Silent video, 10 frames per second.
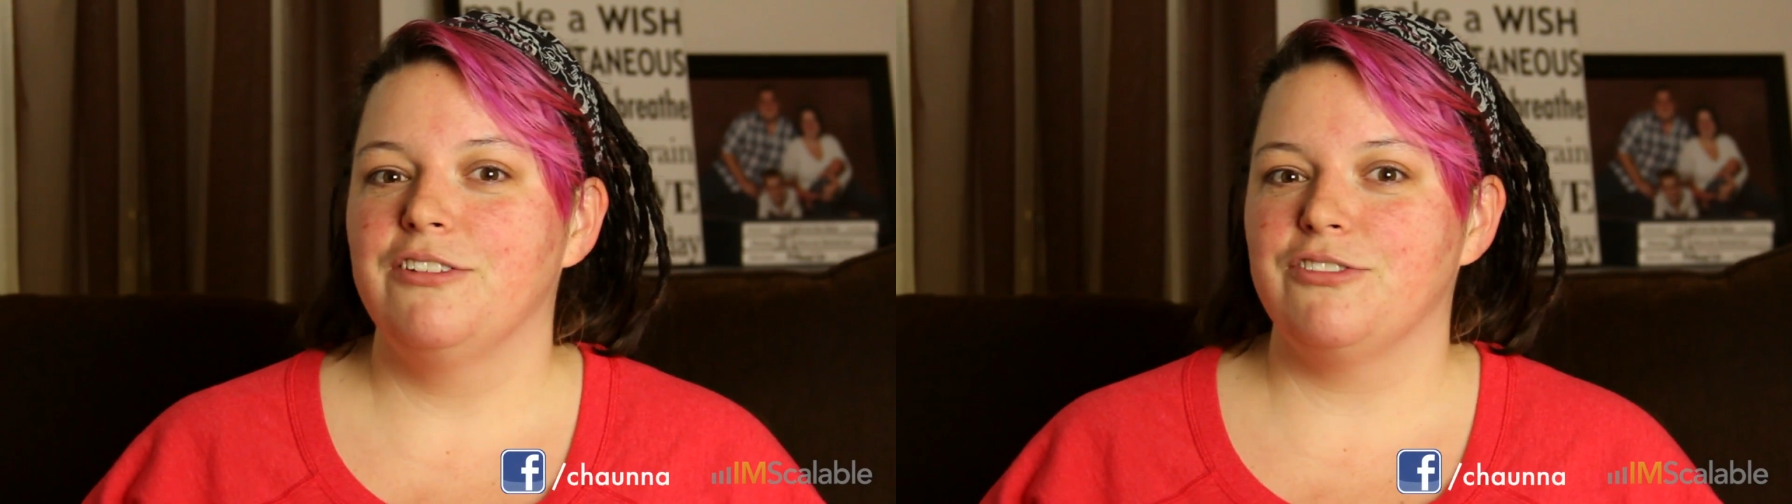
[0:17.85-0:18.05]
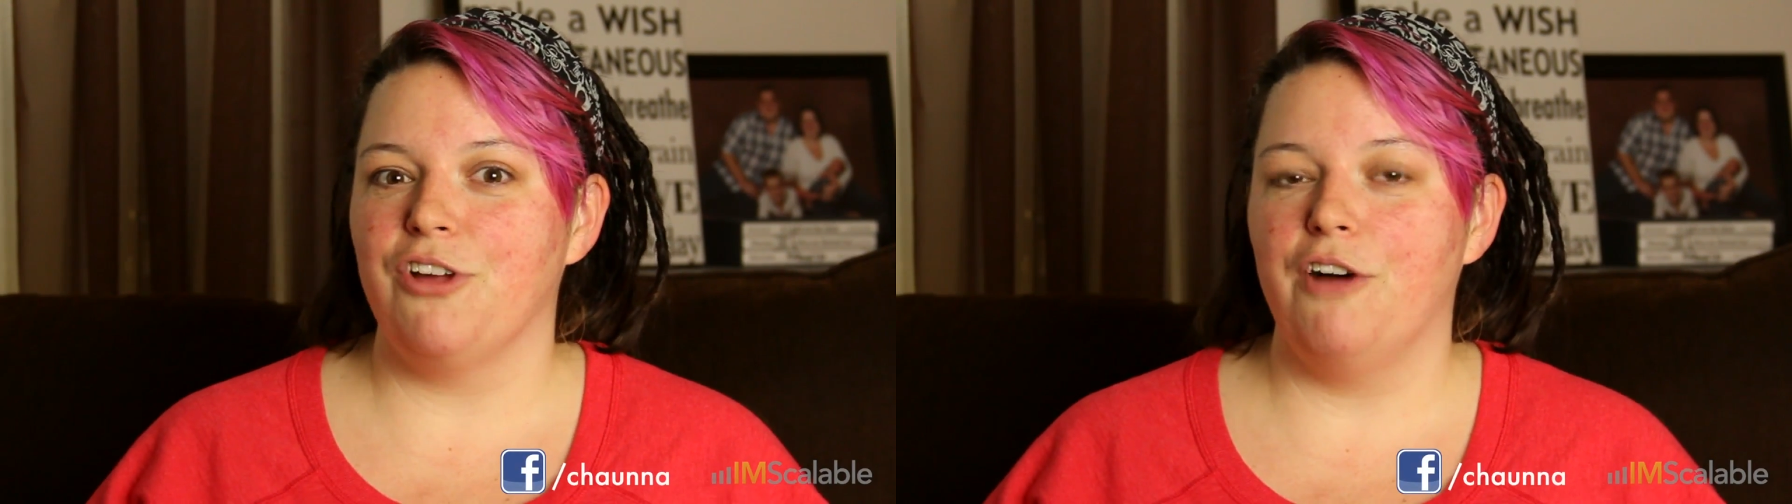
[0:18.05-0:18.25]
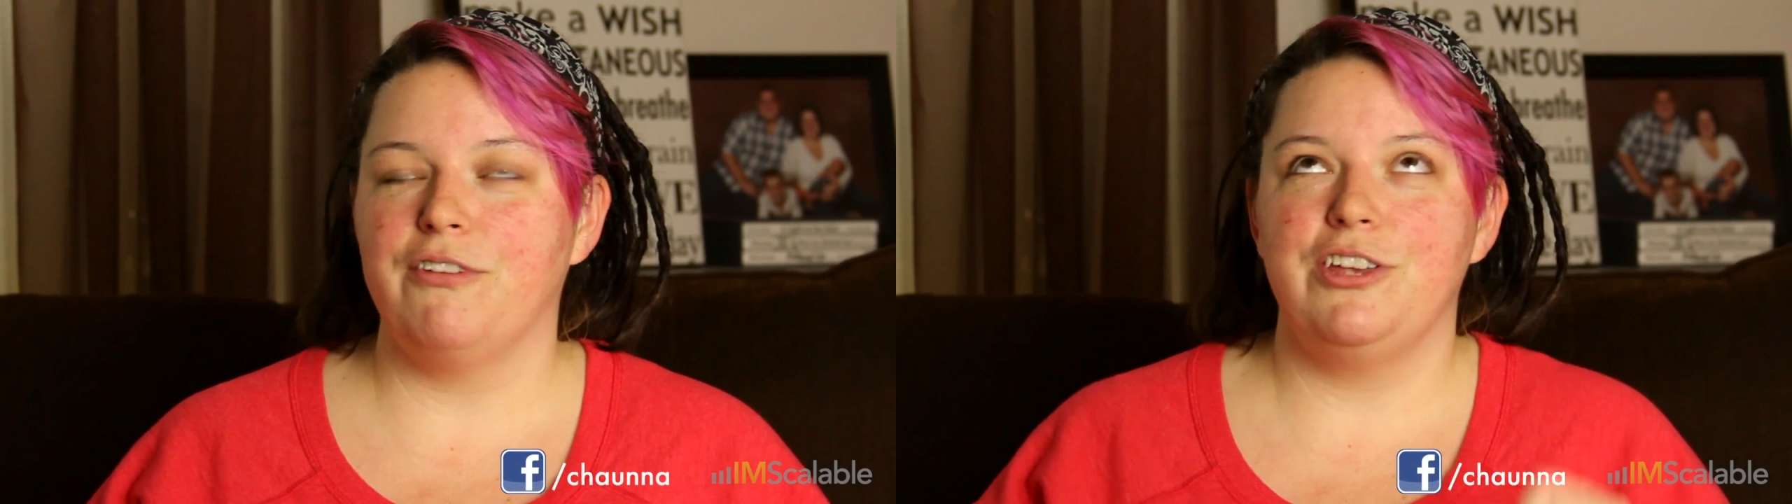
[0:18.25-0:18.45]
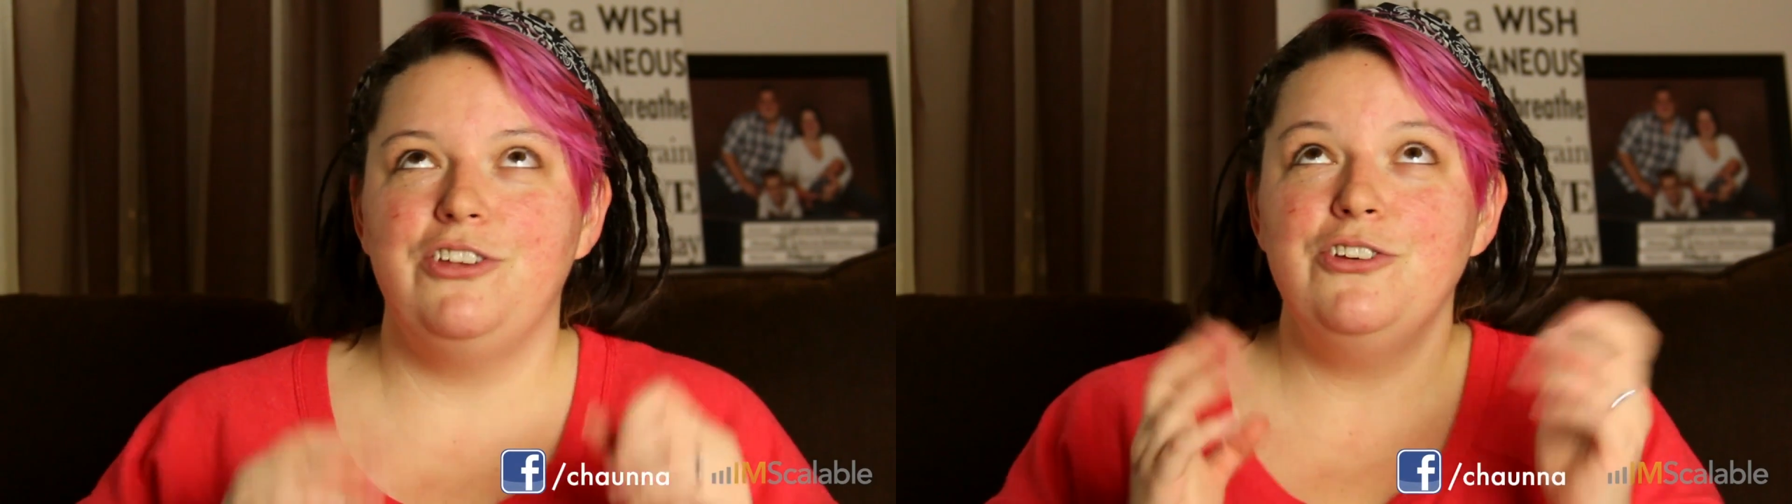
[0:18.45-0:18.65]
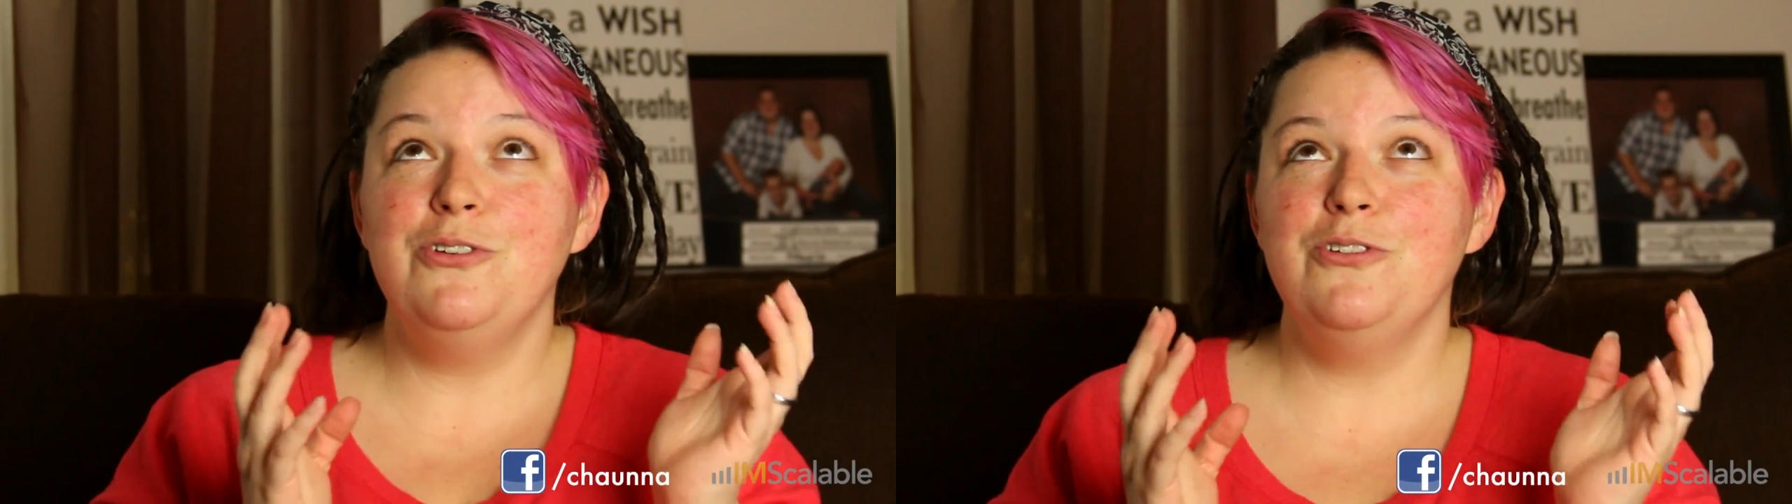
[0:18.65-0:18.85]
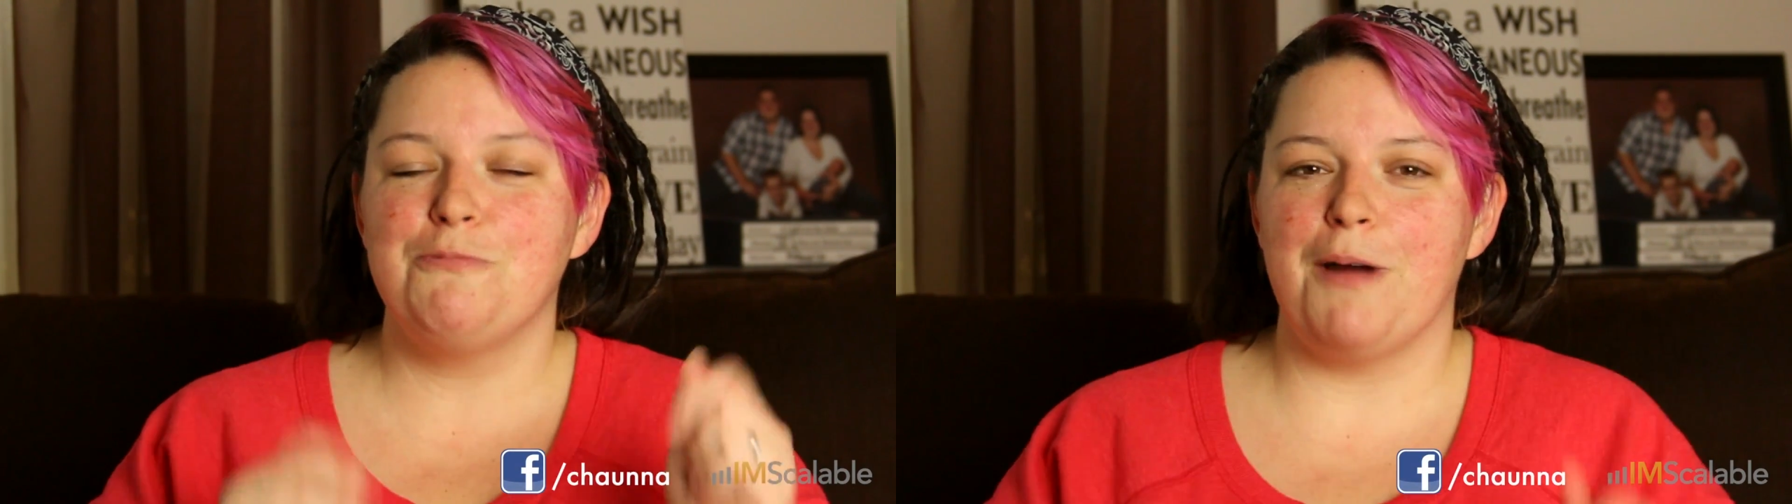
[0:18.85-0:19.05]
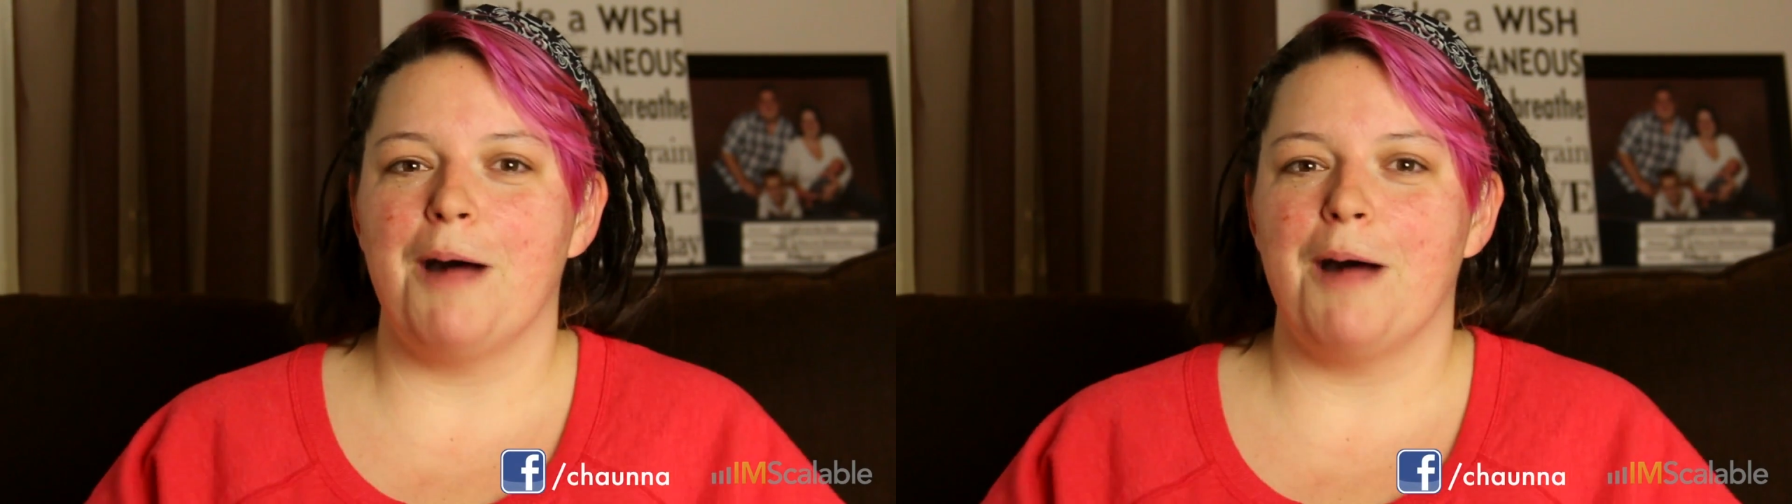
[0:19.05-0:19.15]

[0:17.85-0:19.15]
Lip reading: solve a huge